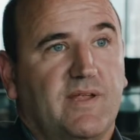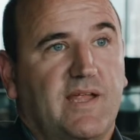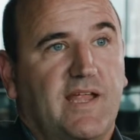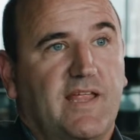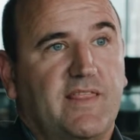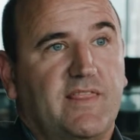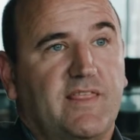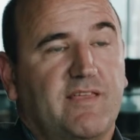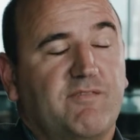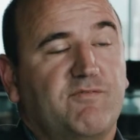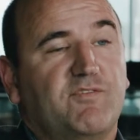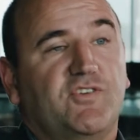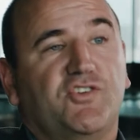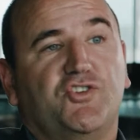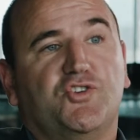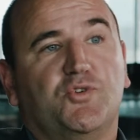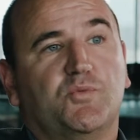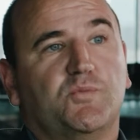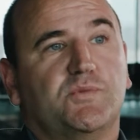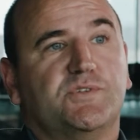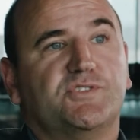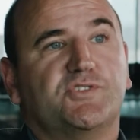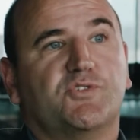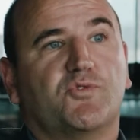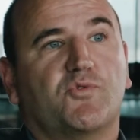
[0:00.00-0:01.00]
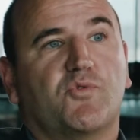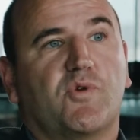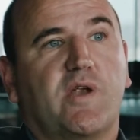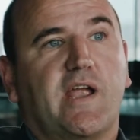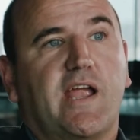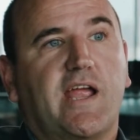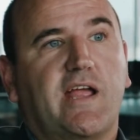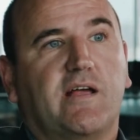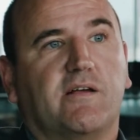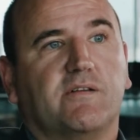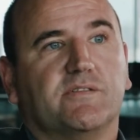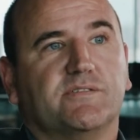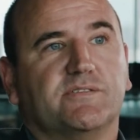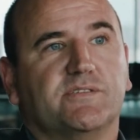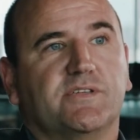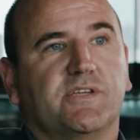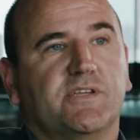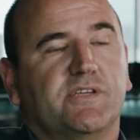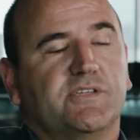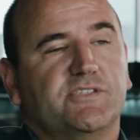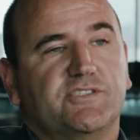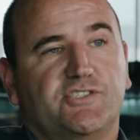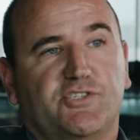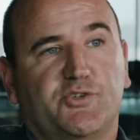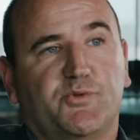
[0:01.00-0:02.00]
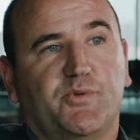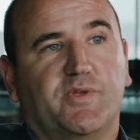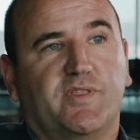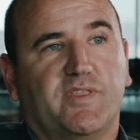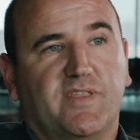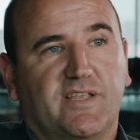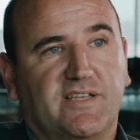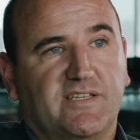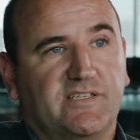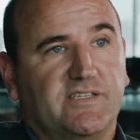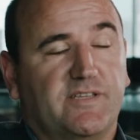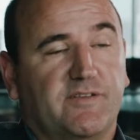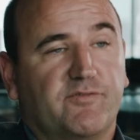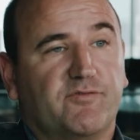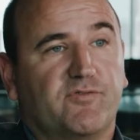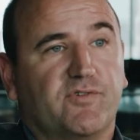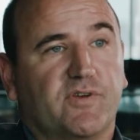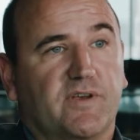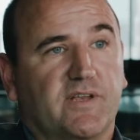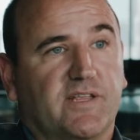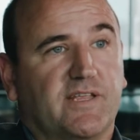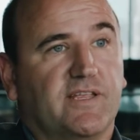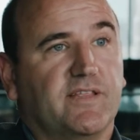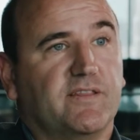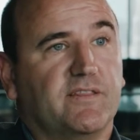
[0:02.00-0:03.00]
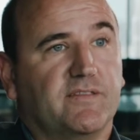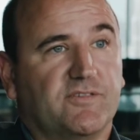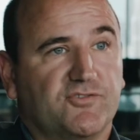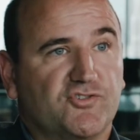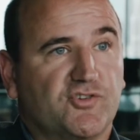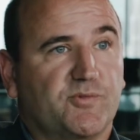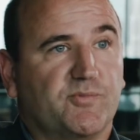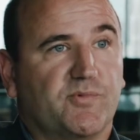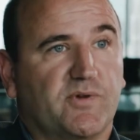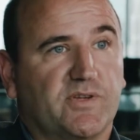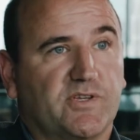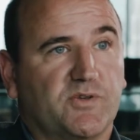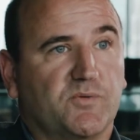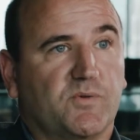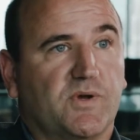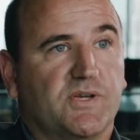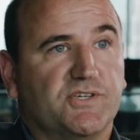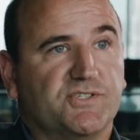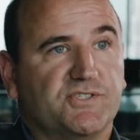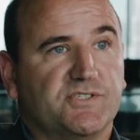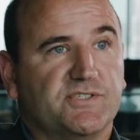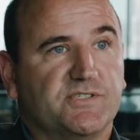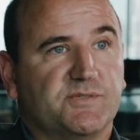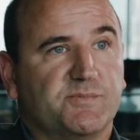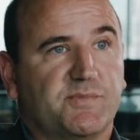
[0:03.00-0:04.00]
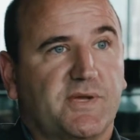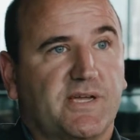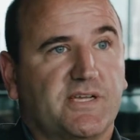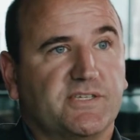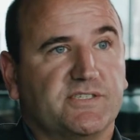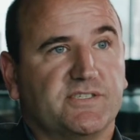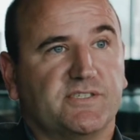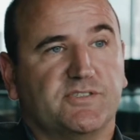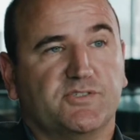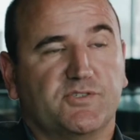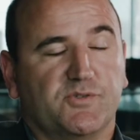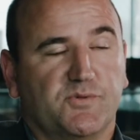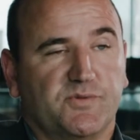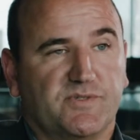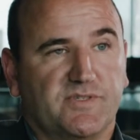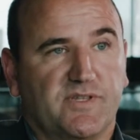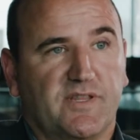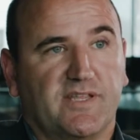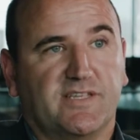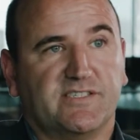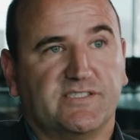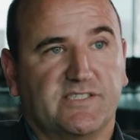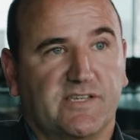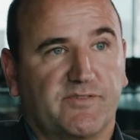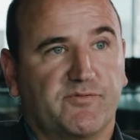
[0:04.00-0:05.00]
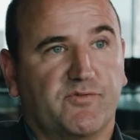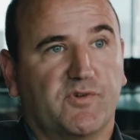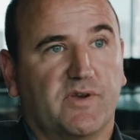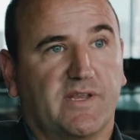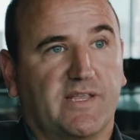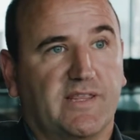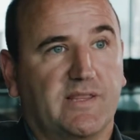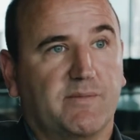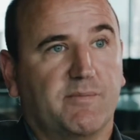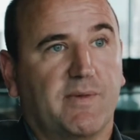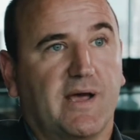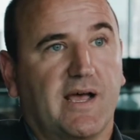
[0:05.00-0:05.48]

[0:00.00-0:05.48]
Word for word: And their vision was around doing things differently in the superannuation space and doing things differently in the